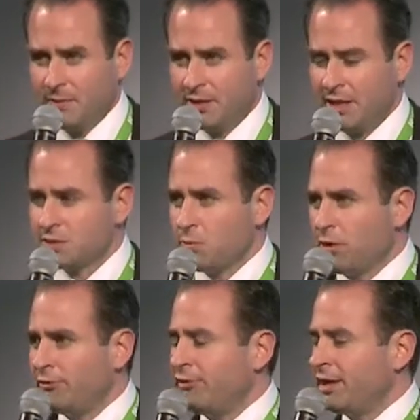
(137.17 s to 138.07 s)
but there's
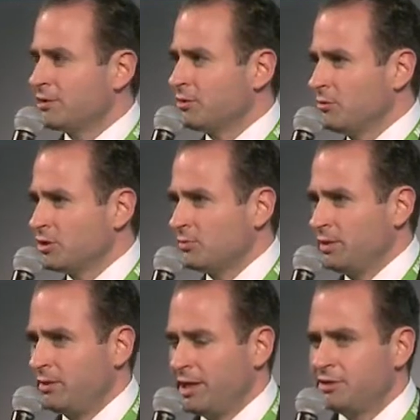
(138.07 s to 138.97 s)
one factor which
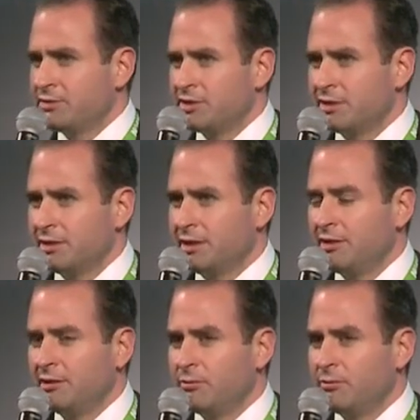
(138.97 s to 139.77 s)
we are interested in,